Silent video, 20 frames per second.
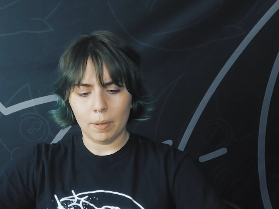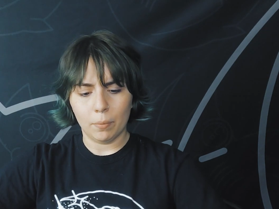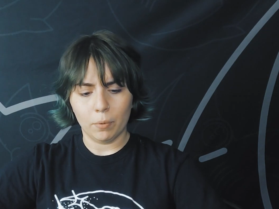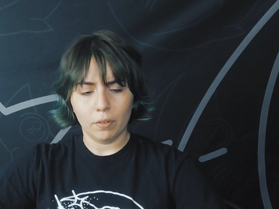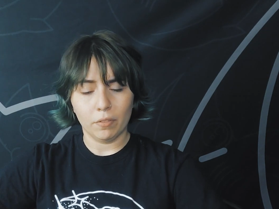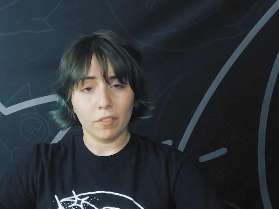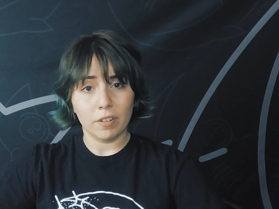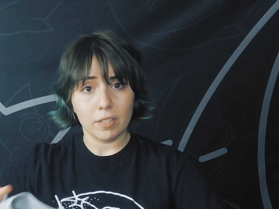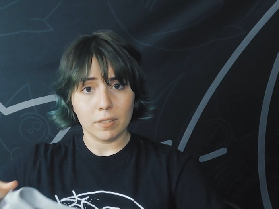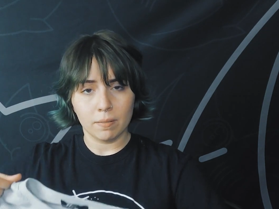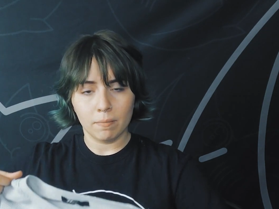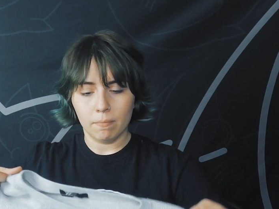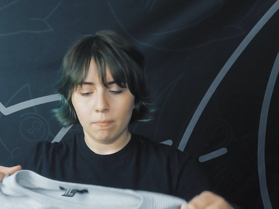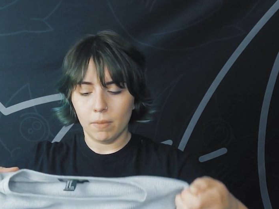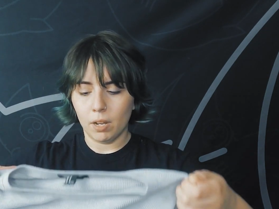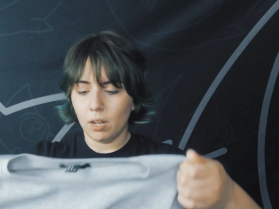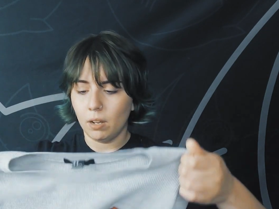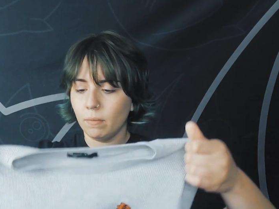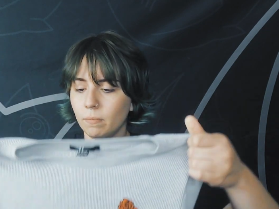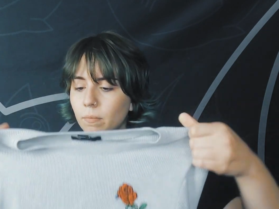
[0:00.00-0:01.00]
my boyfriend's
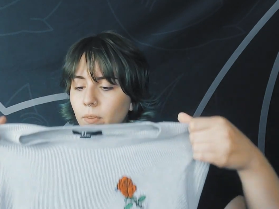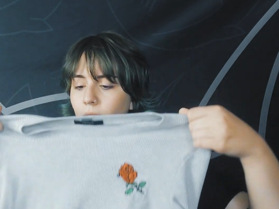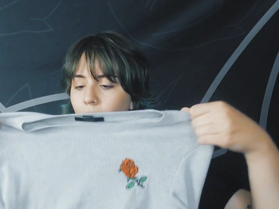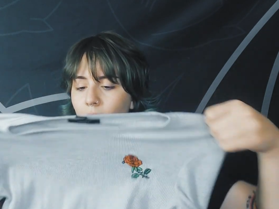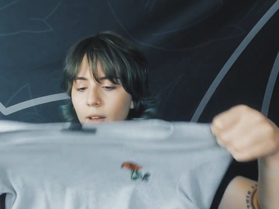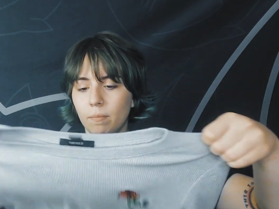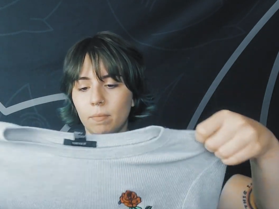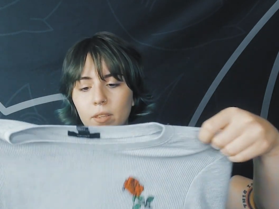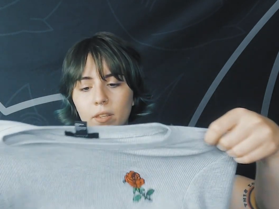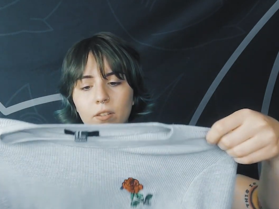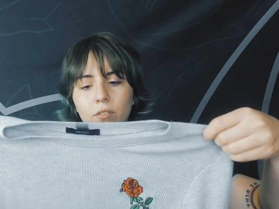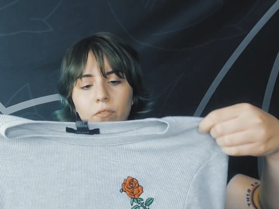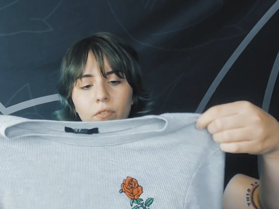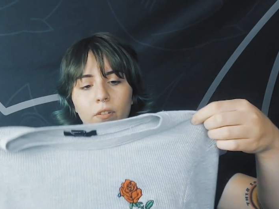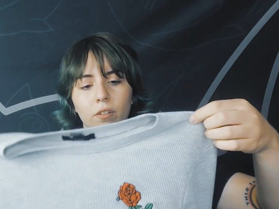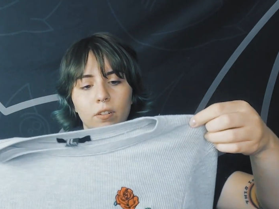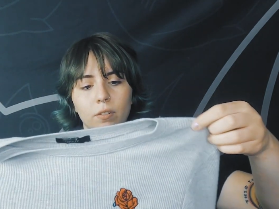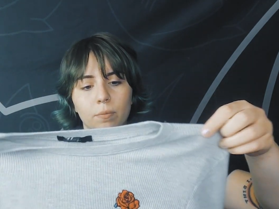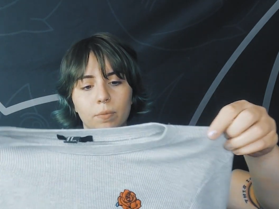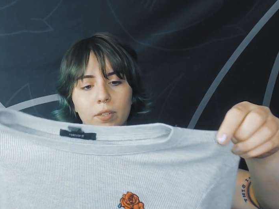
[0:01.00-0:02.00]
mom got me this
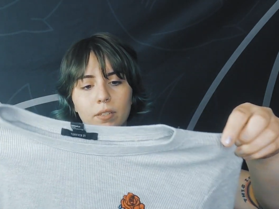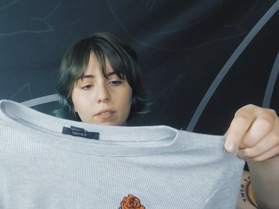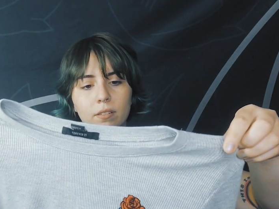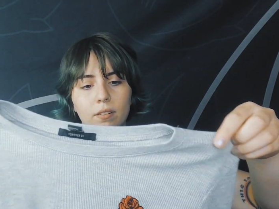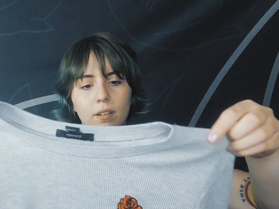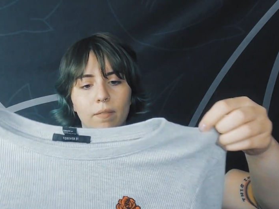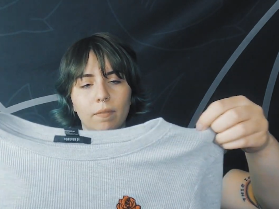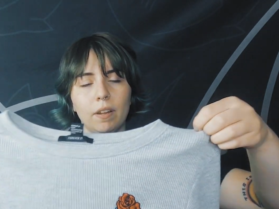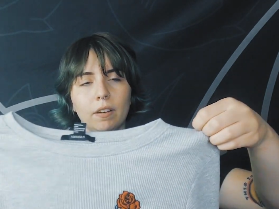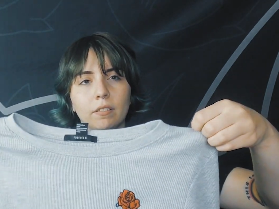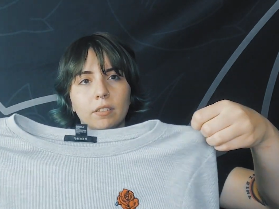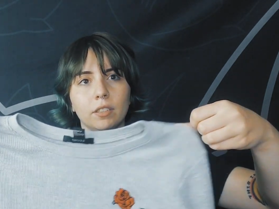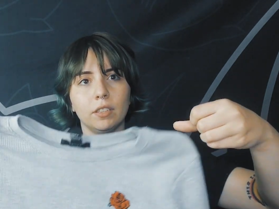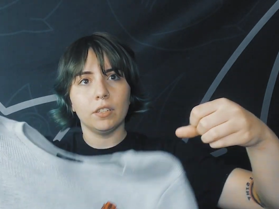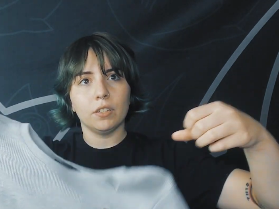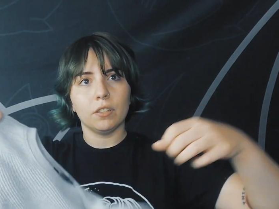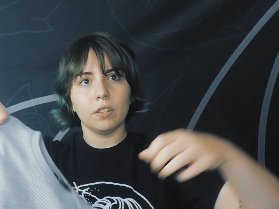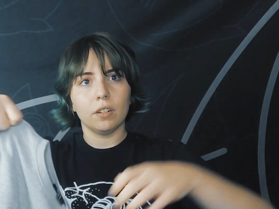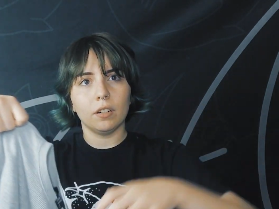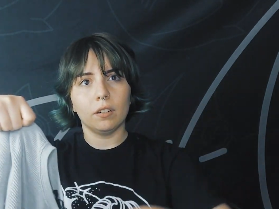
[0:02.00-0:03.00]
for Christmas. I'm not
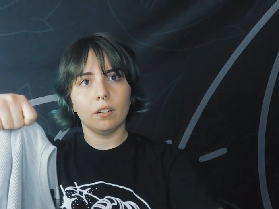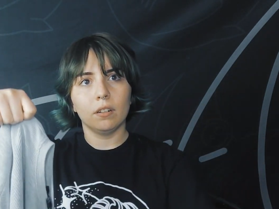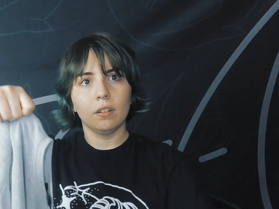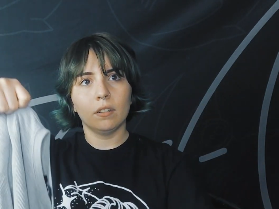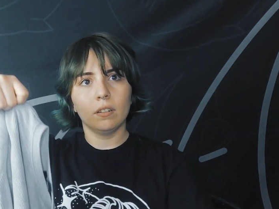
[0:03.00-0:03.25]
really sure.